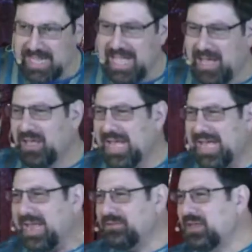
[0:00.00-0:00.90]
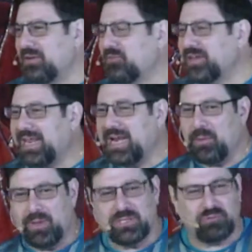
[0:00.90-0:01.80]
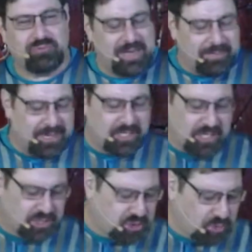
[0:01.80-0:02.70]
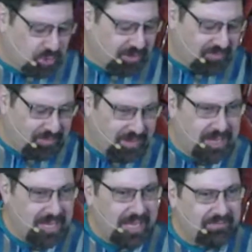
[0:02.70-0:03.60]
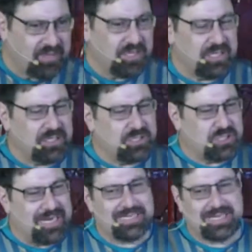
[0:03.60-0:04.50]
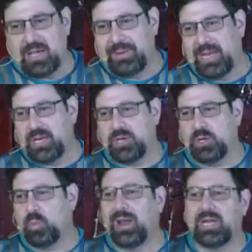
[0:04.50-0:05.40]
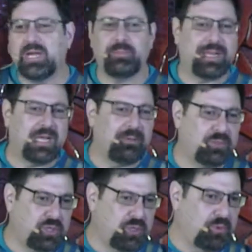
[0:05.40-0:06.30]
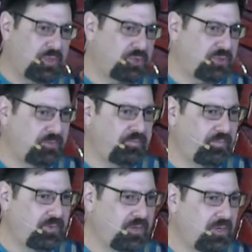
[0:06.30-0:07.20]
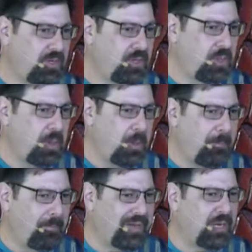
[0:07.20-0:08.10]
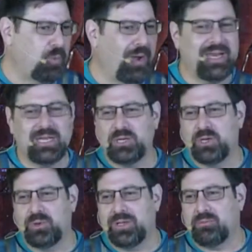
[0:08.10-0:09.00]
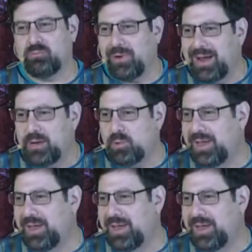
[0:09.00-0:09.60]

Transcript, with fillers: Uh, I, will never forget. I once read about a, a story of a of a, a Gentile man who wanted to become Jewish, but he wanted to do it right away.